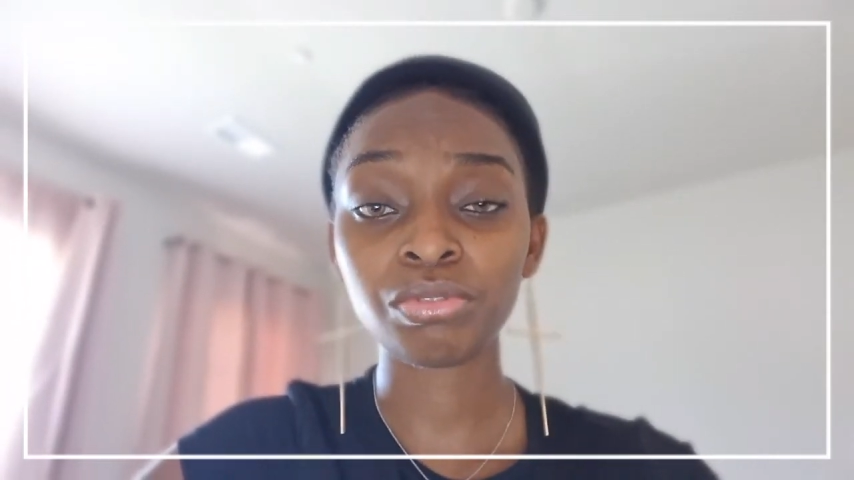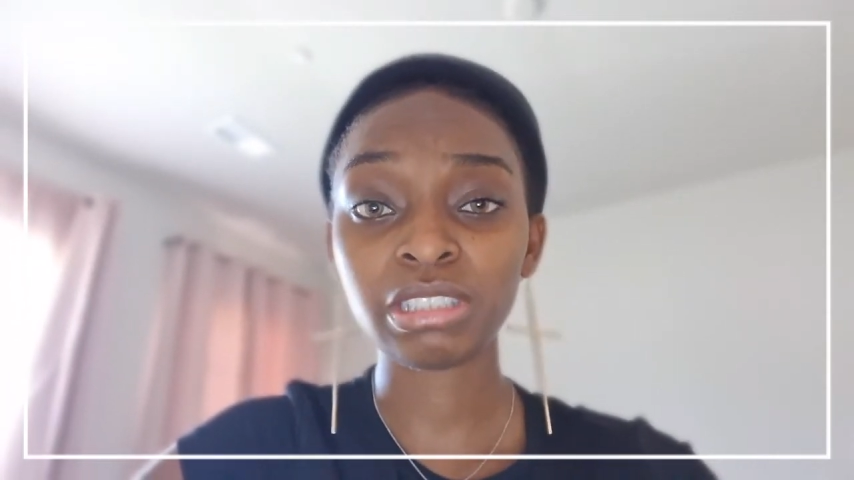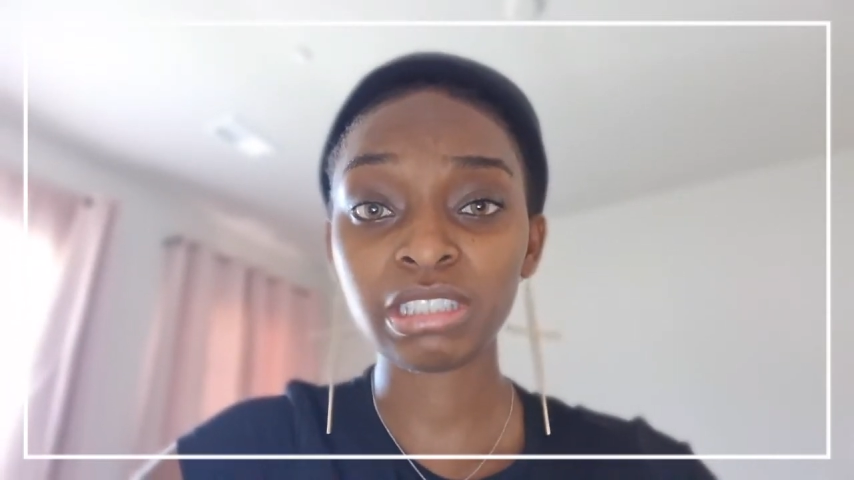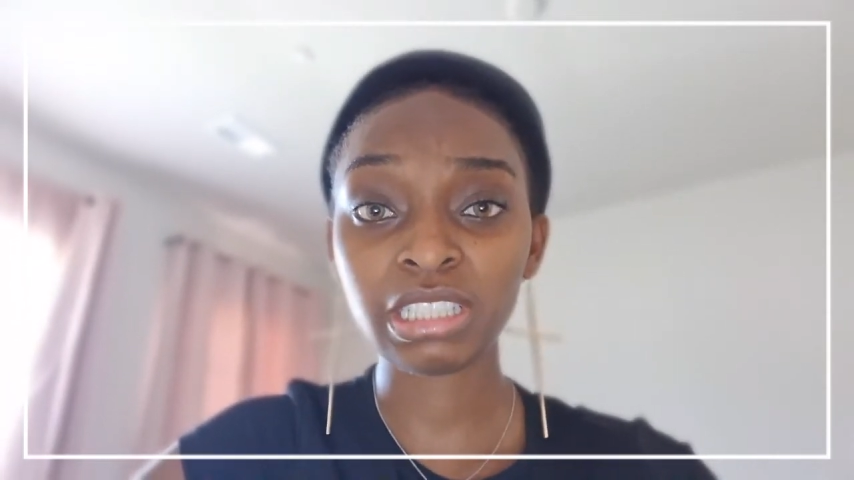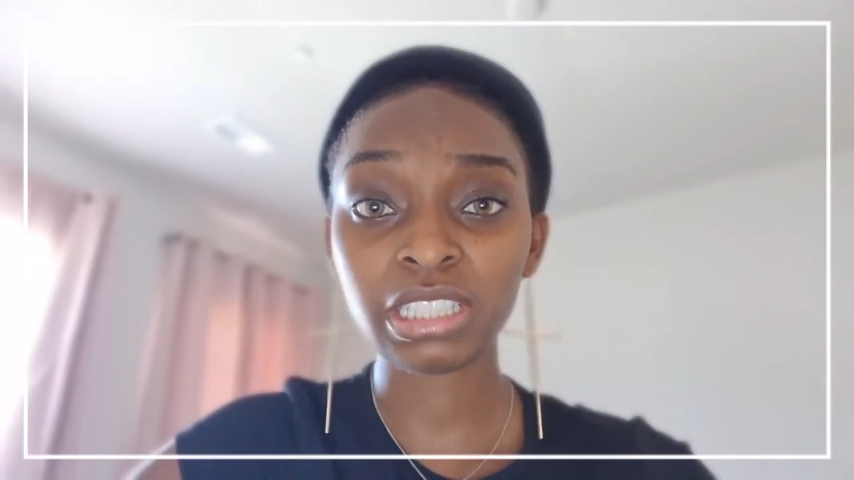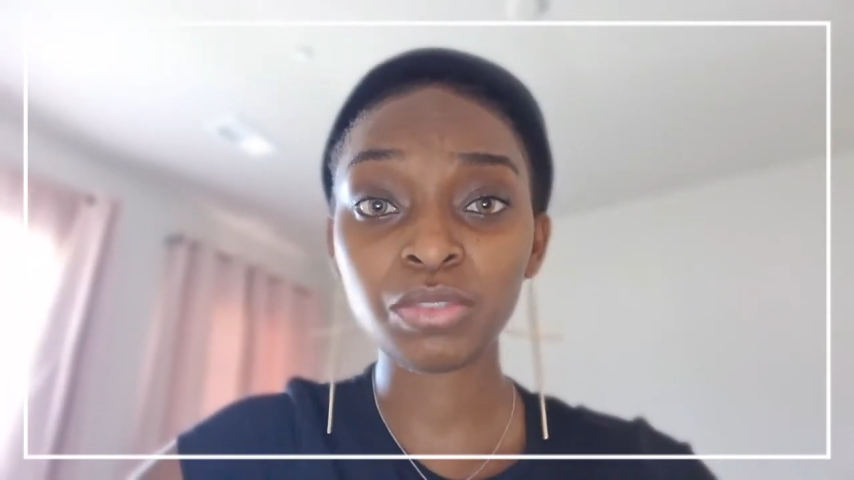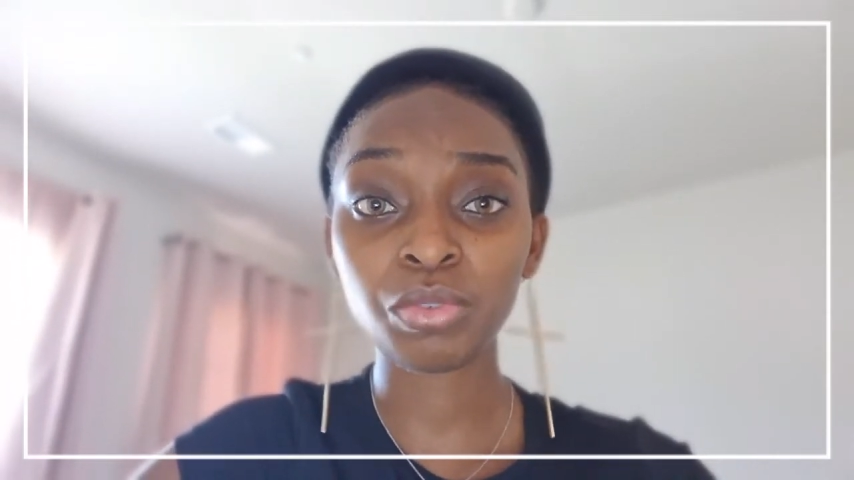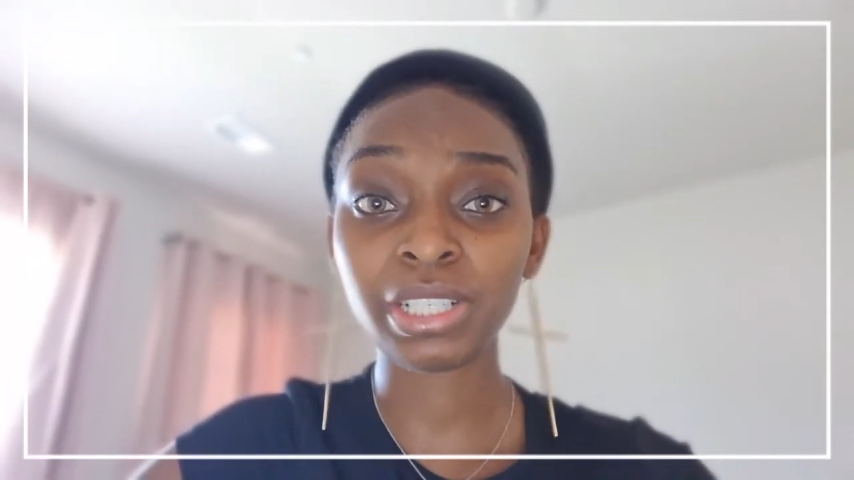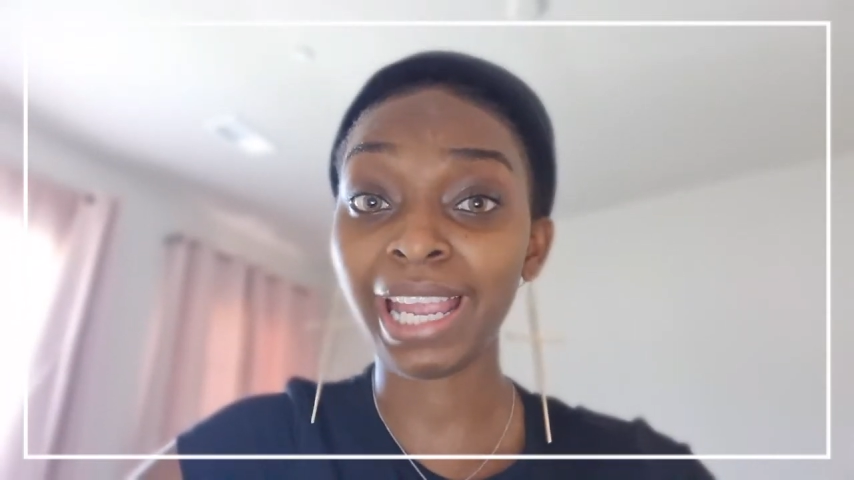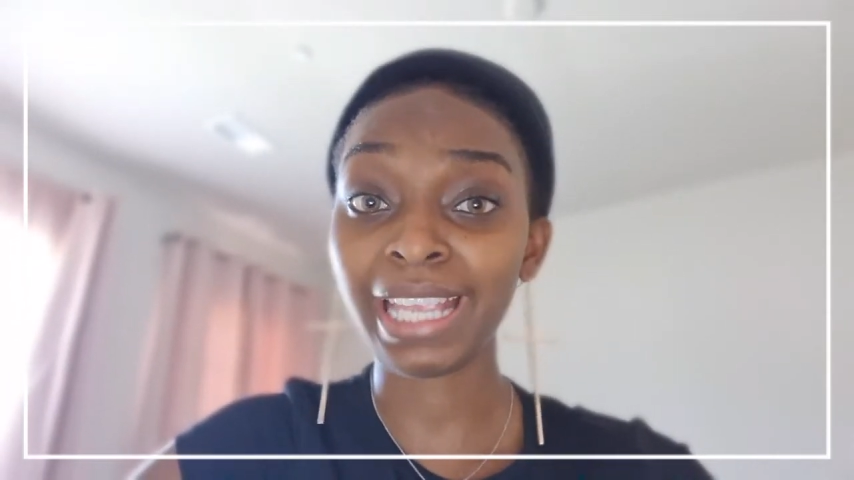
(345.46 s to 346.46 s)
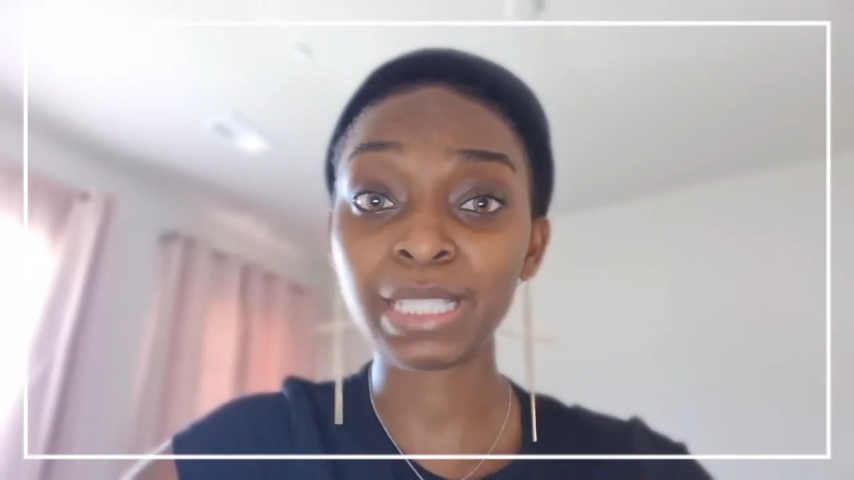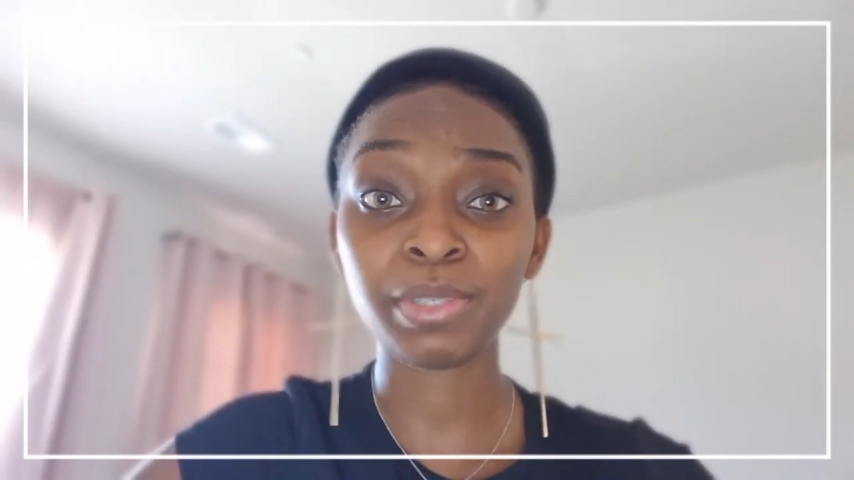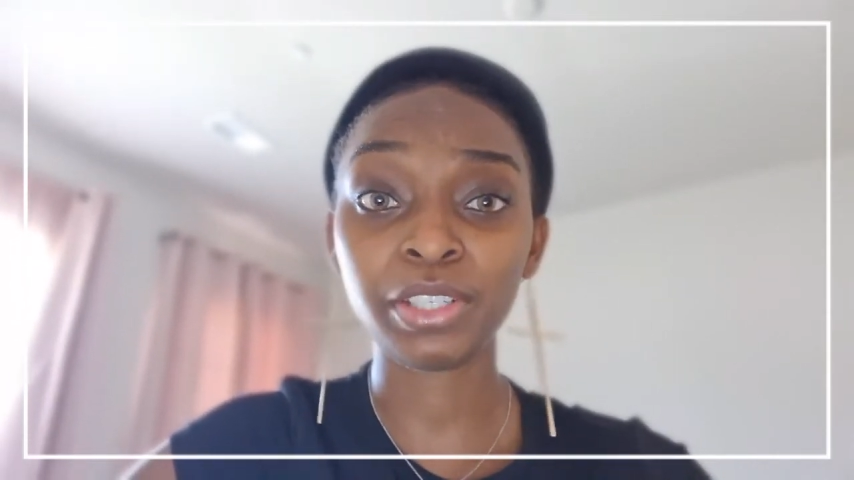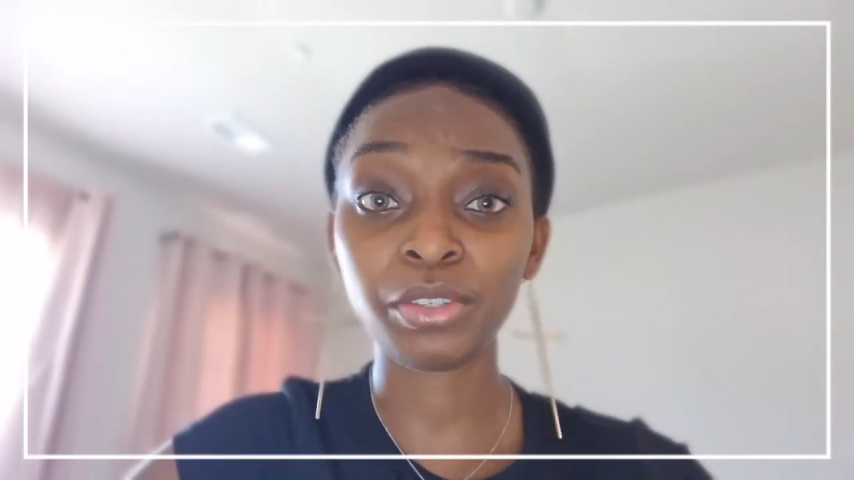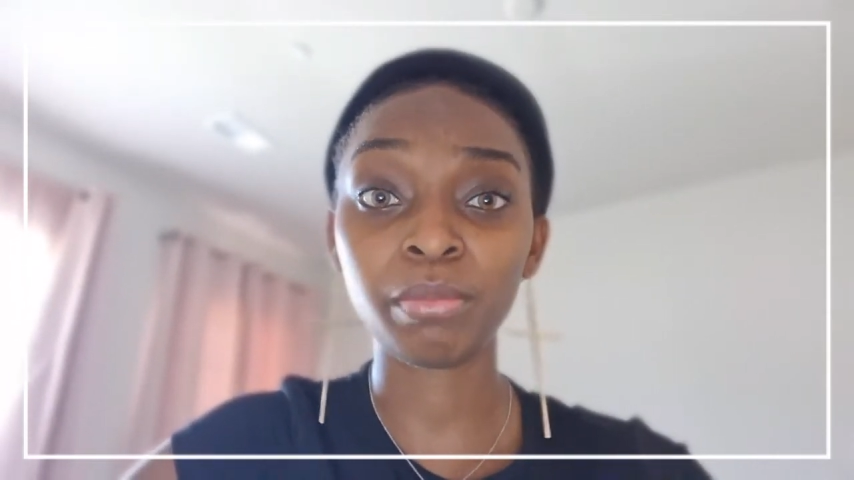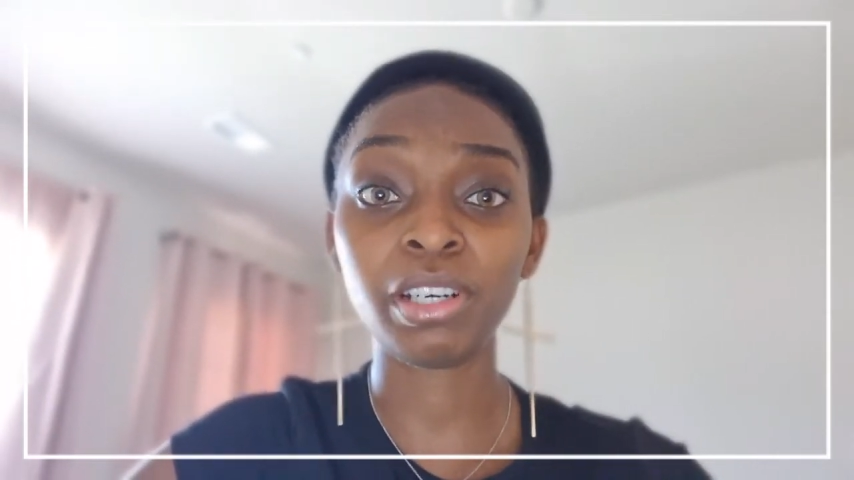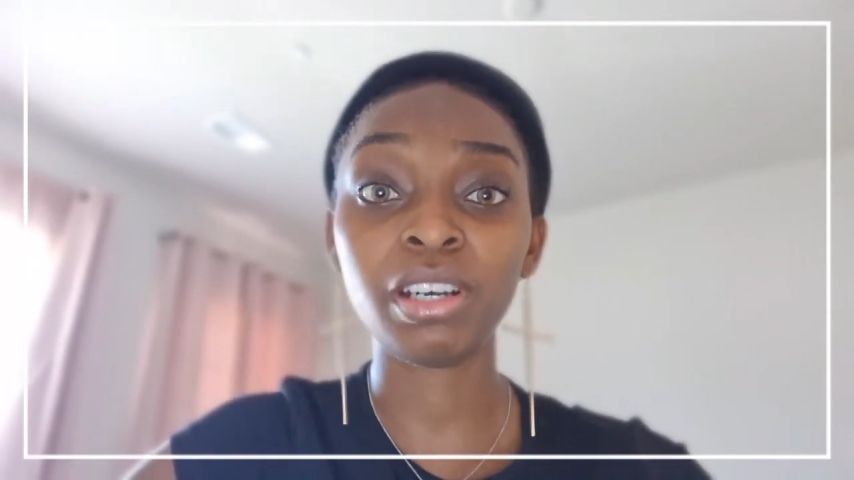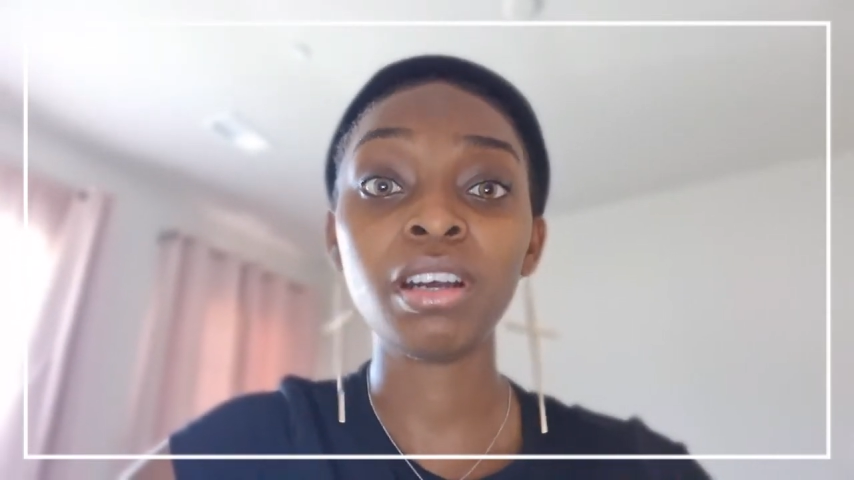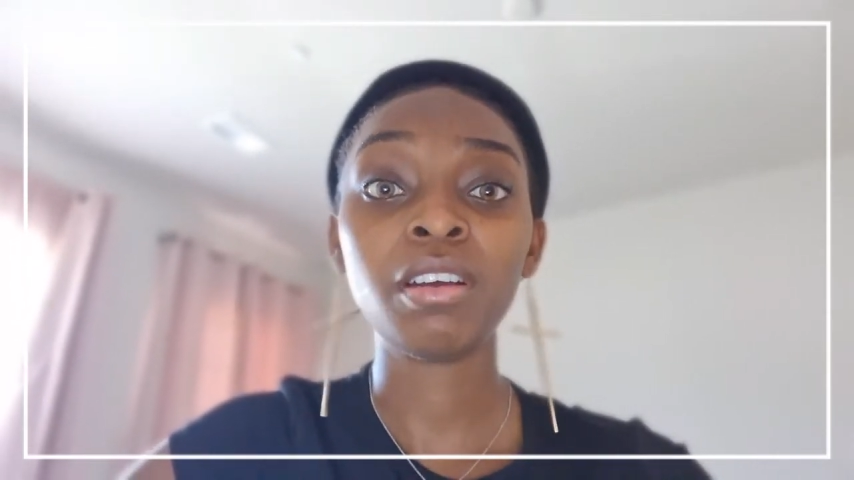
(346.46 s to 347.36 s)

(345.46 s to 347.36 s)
need one ISBN number